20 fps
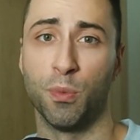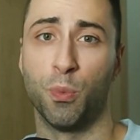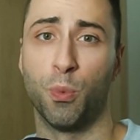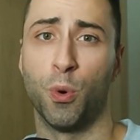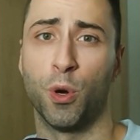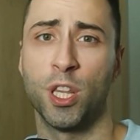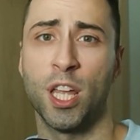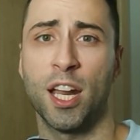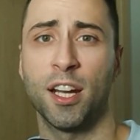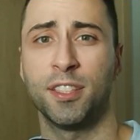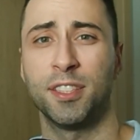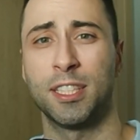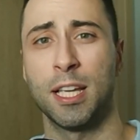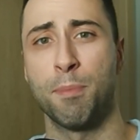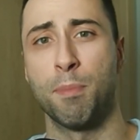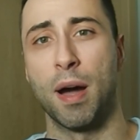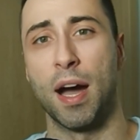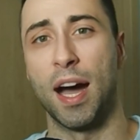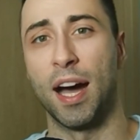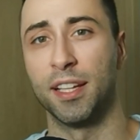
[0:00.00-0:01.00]
what are
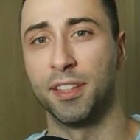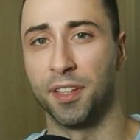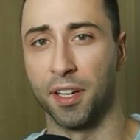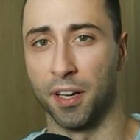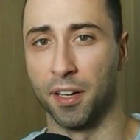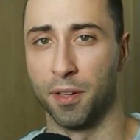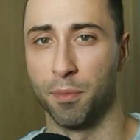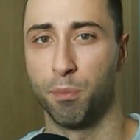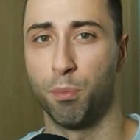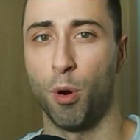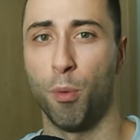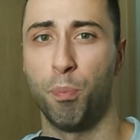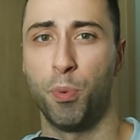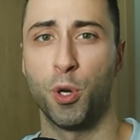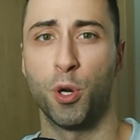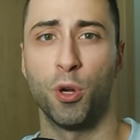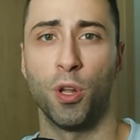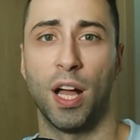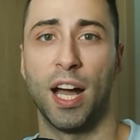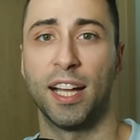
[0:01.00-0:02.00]
some other
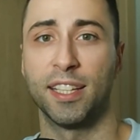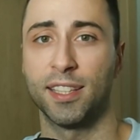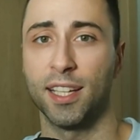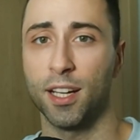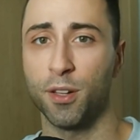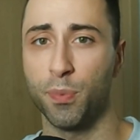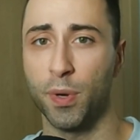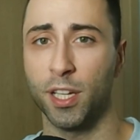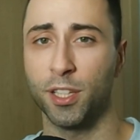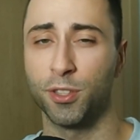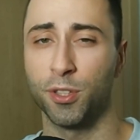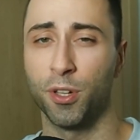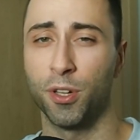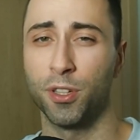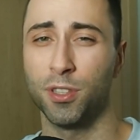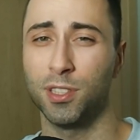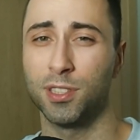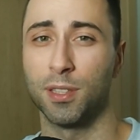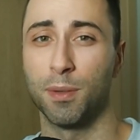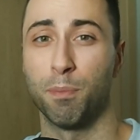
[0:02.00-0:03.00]
popular attack
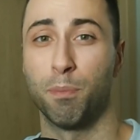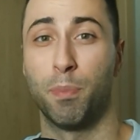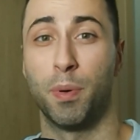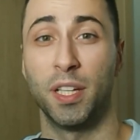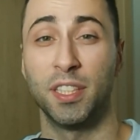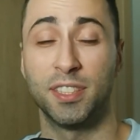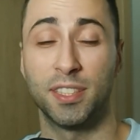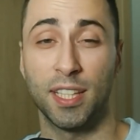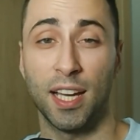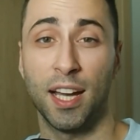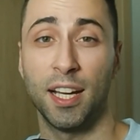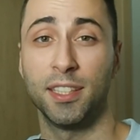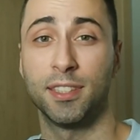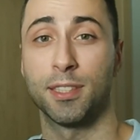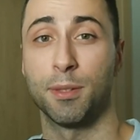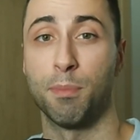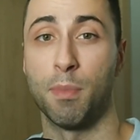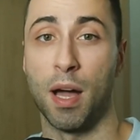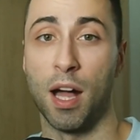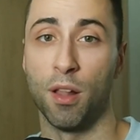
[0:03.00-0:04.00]
vectors besides
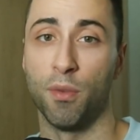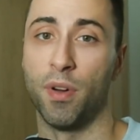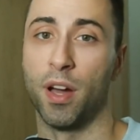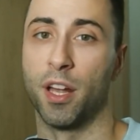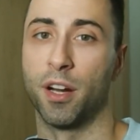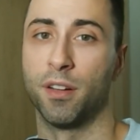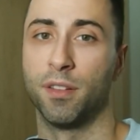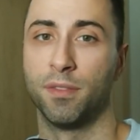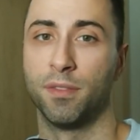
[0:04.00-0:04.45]
malware?